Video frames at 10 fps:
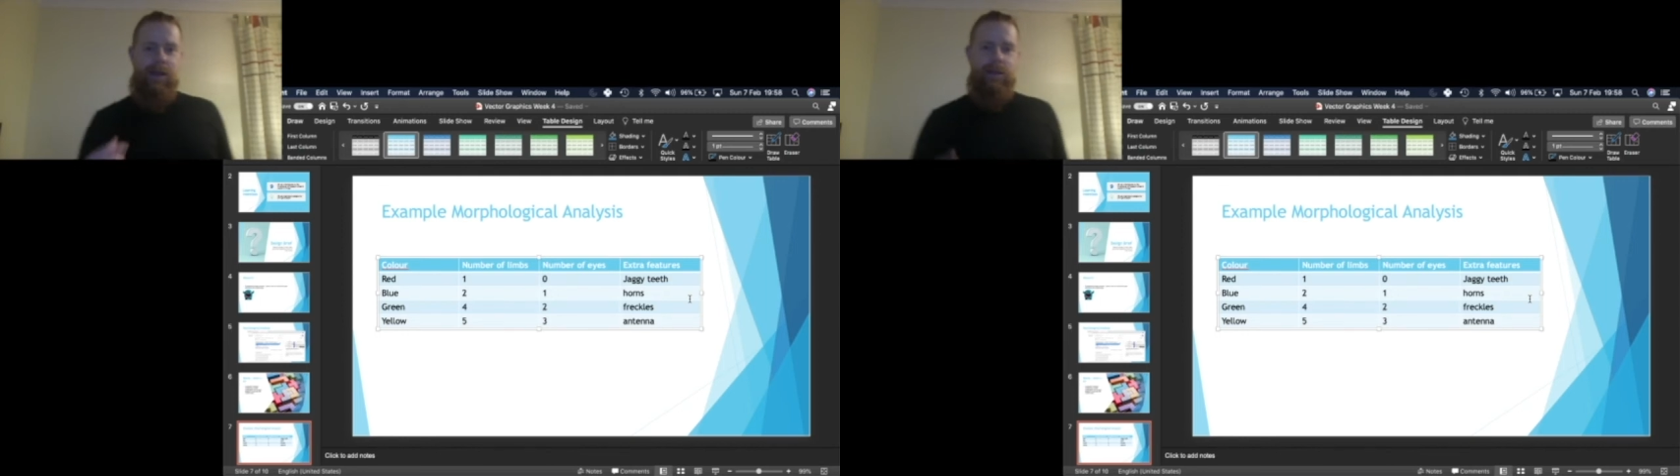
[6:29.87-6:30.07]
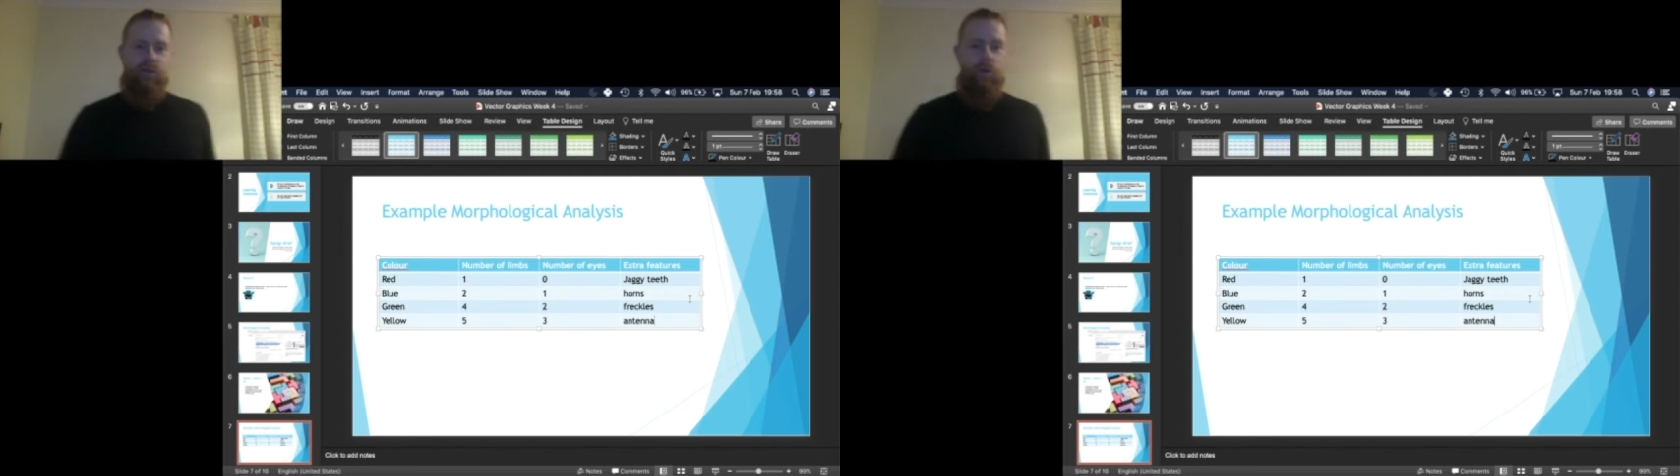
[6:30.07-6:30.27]

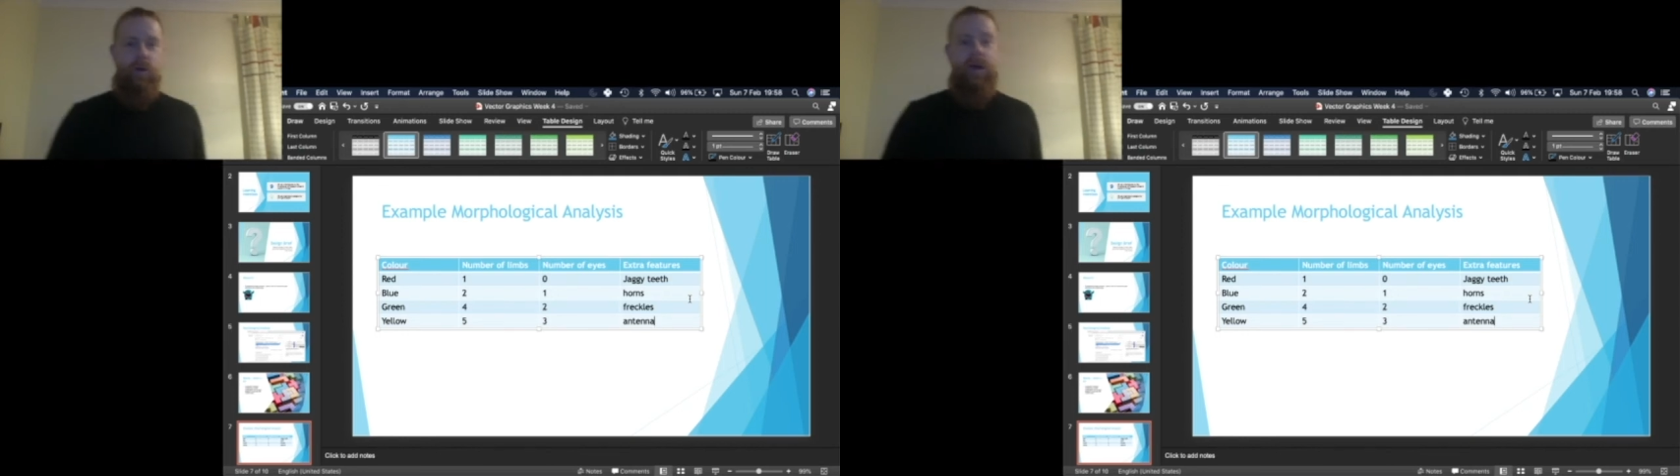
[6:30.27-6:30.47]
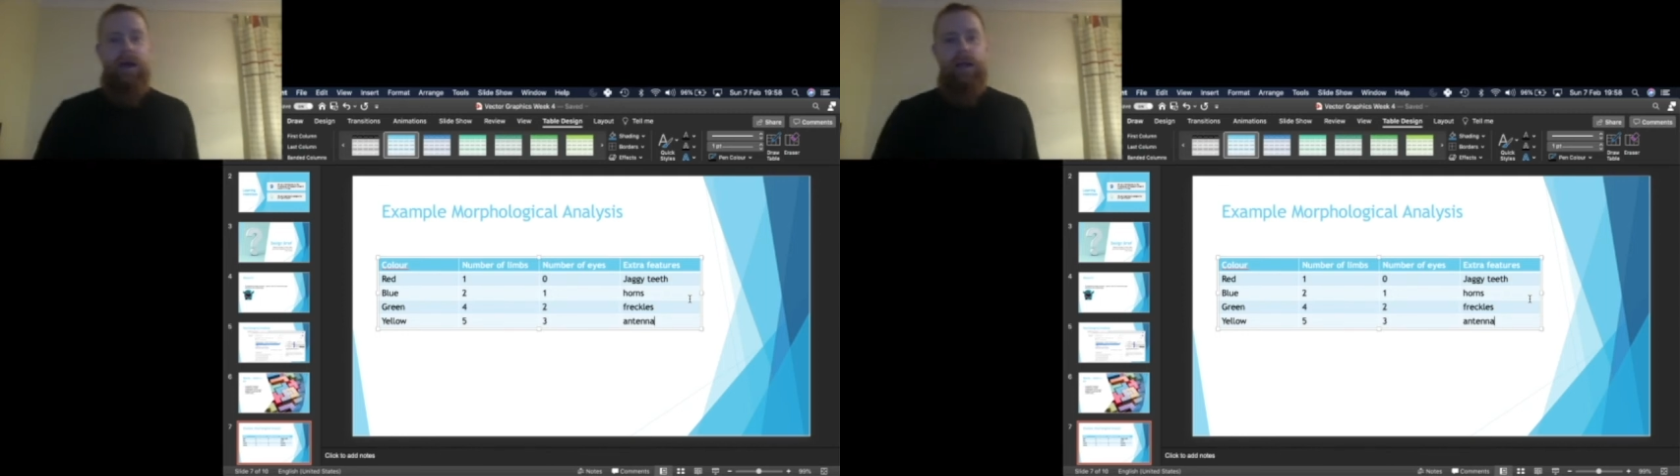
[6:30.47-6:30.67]
So
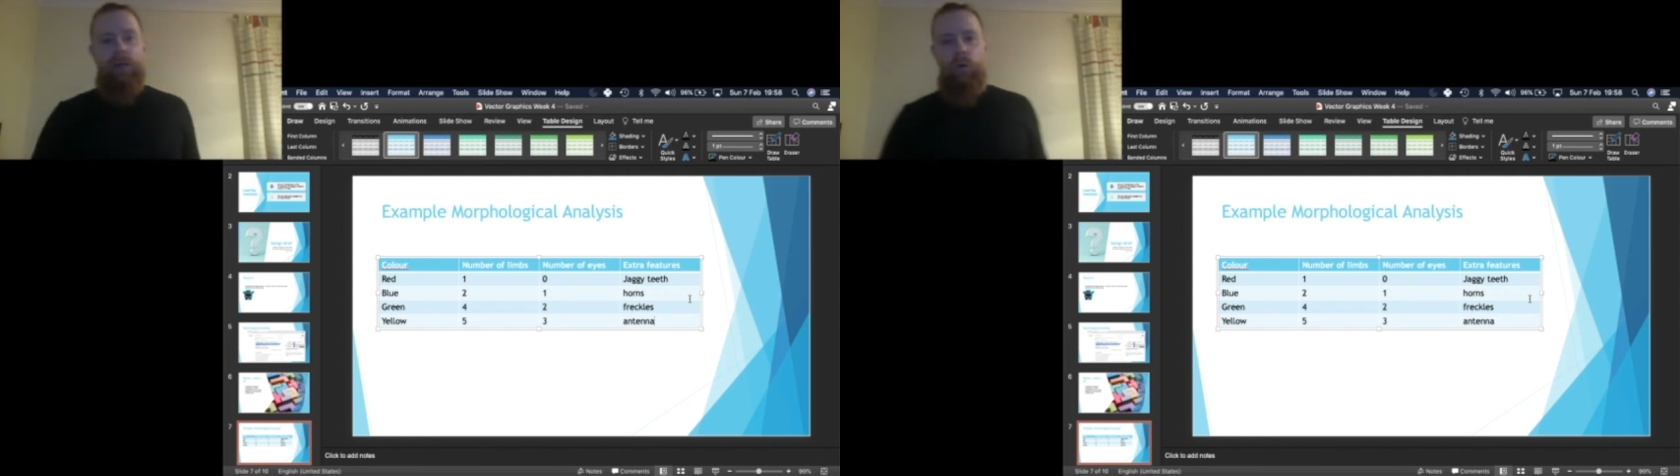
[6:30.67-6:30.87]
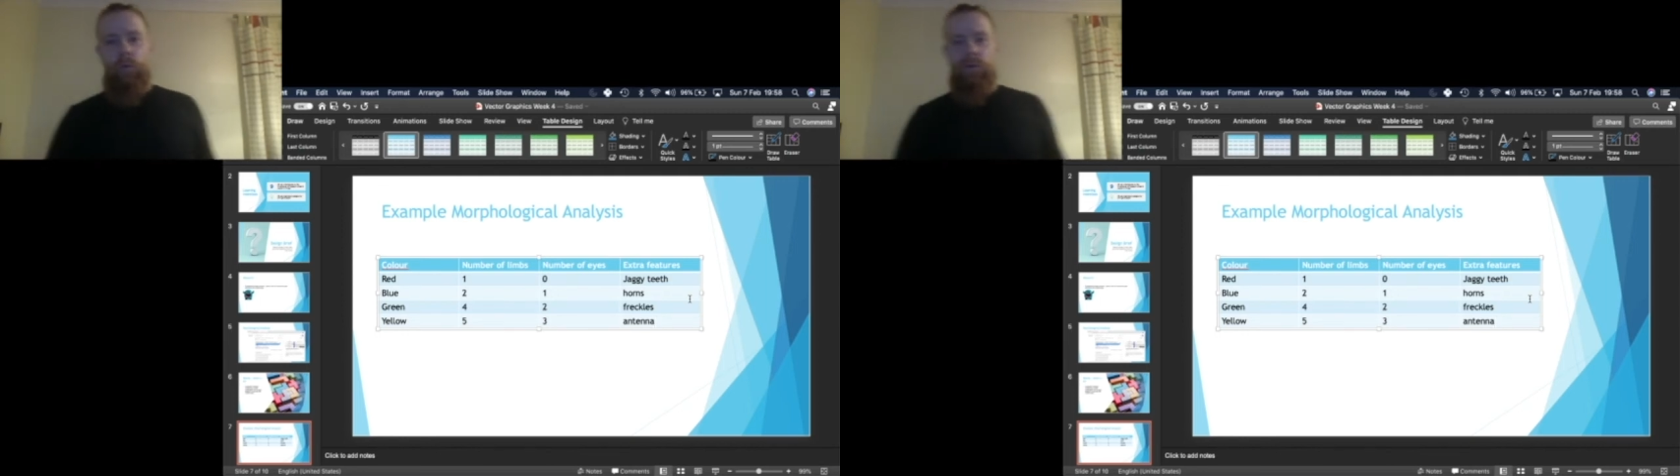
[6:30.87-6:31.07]

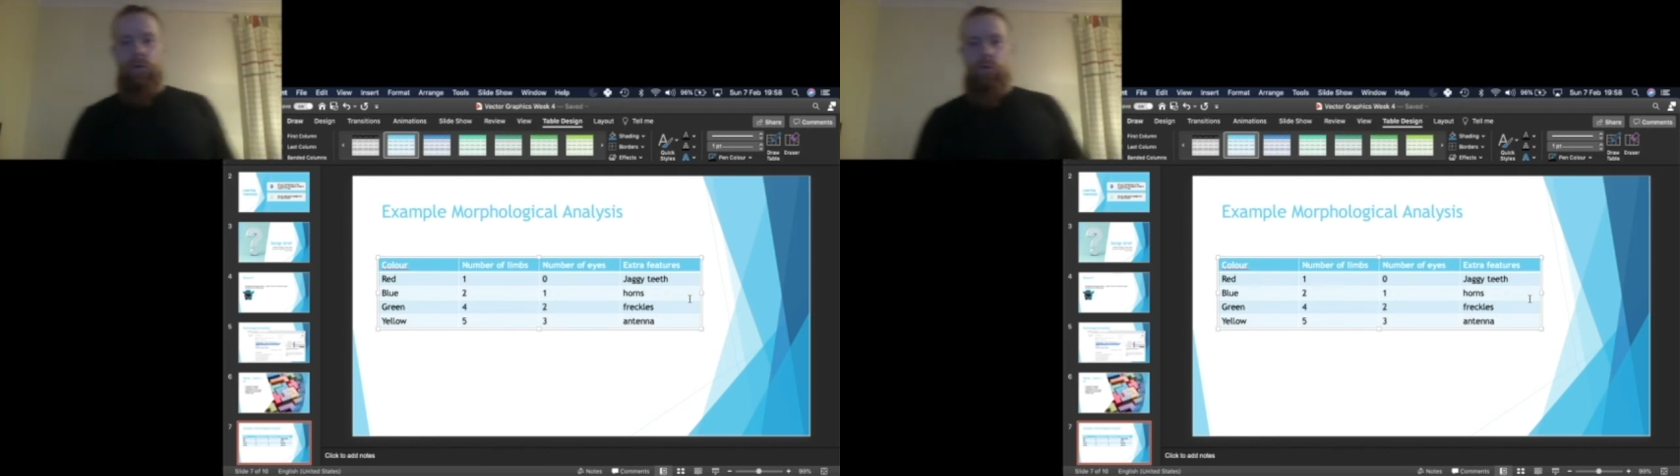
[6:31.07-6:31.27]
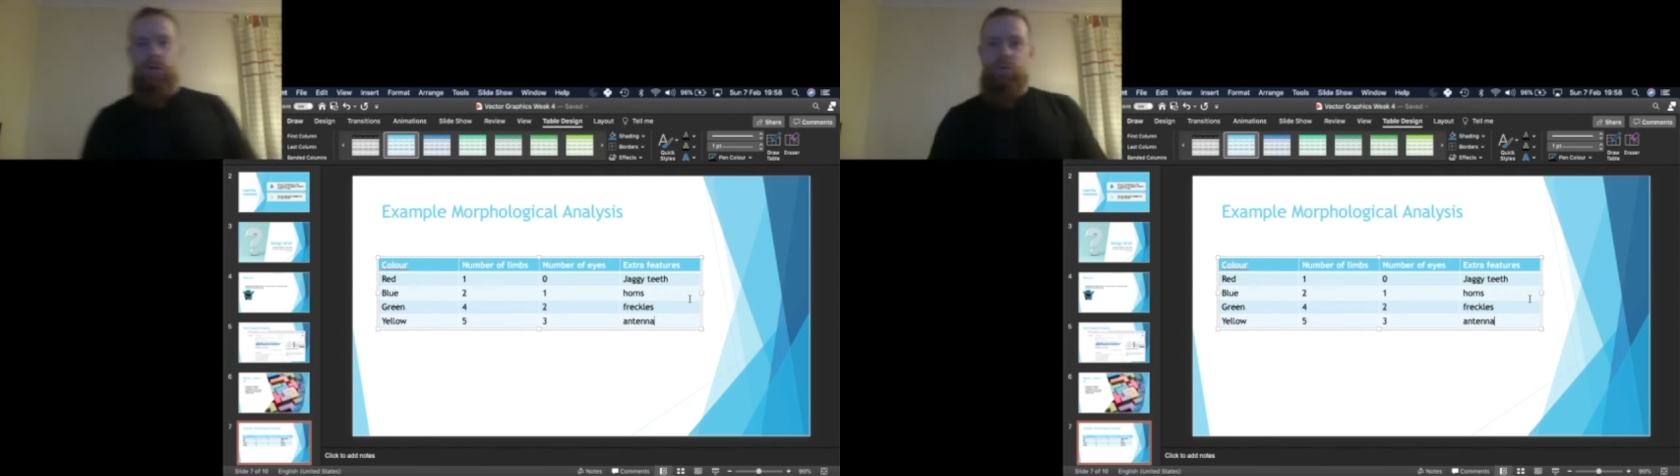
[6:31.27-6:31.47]
what we do
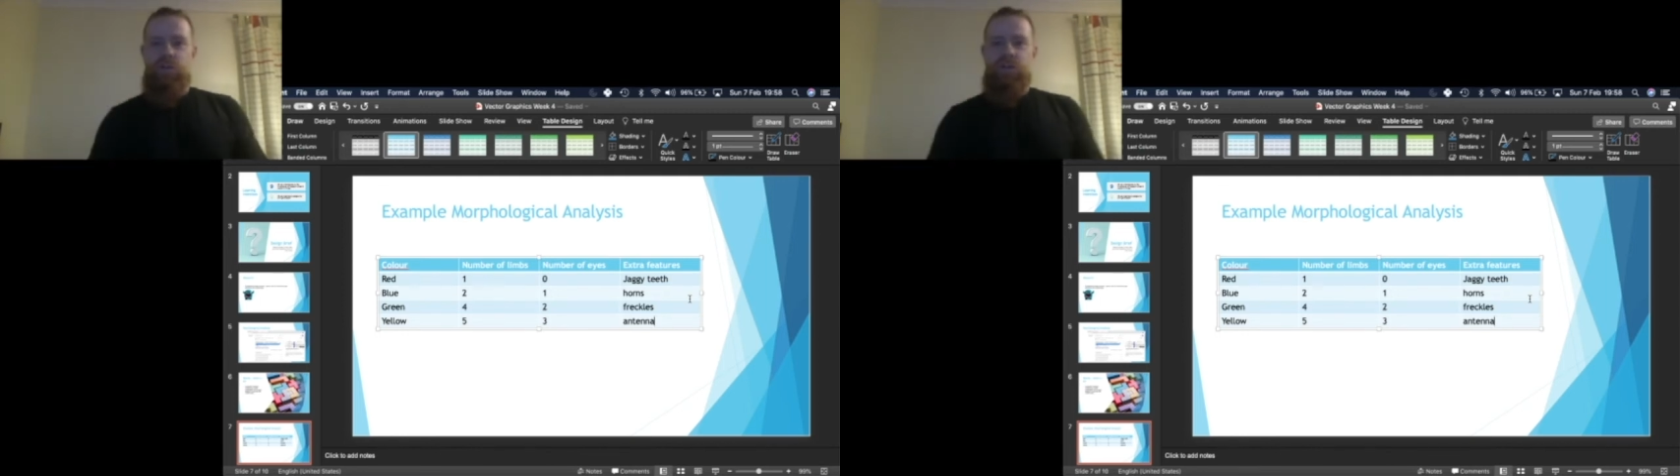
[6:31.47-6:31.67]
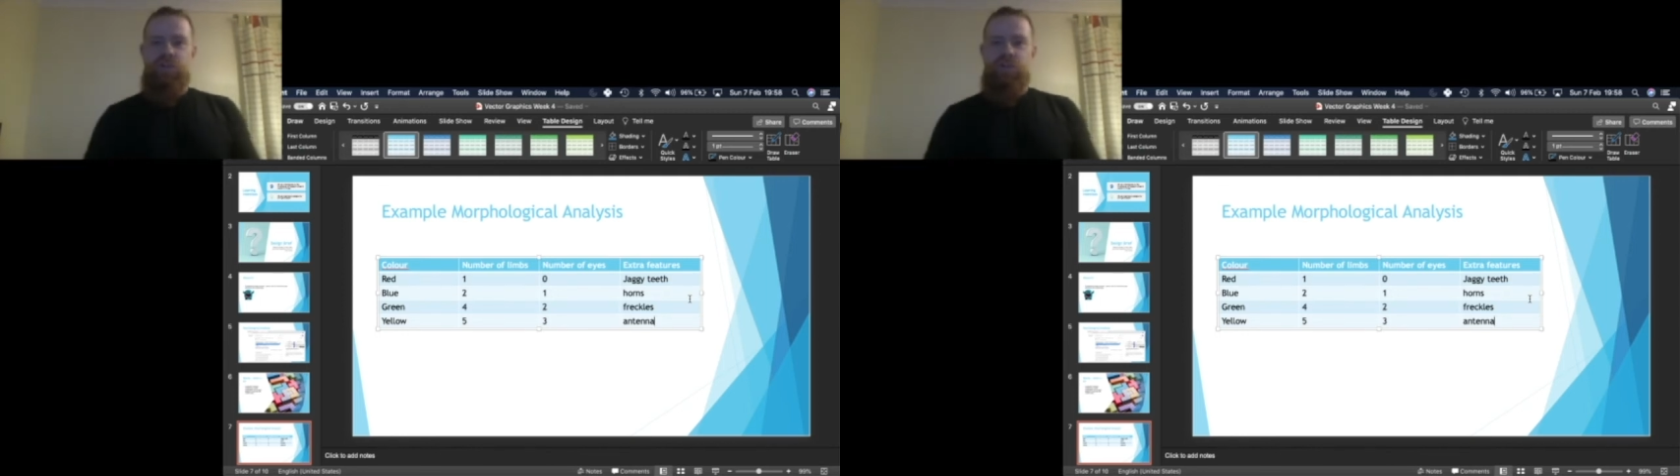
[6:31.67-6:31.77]
is we just